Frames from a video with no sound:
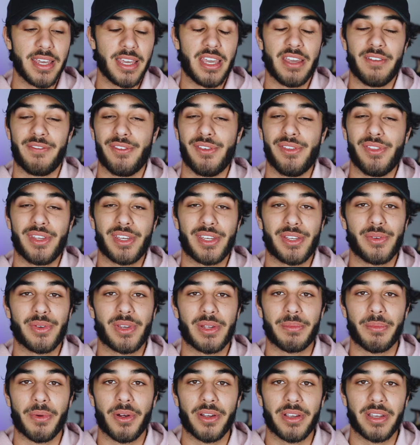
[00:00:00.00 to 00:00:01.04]
if you think you
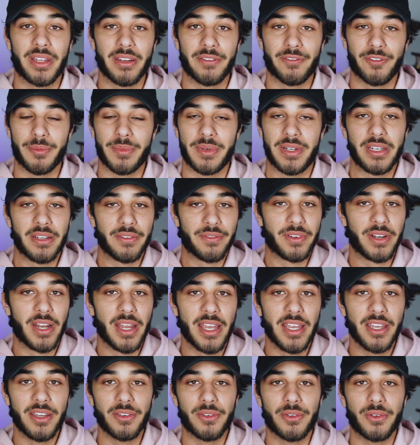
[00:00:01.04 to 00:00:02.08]
can market it from a different
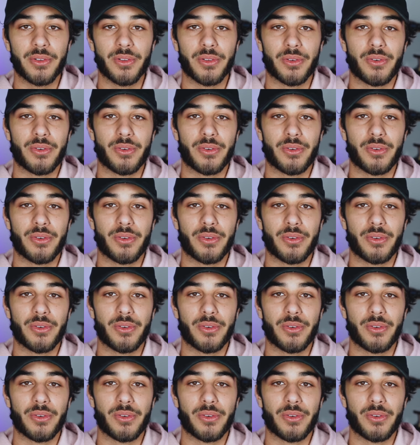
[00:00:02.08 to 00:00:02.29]
angle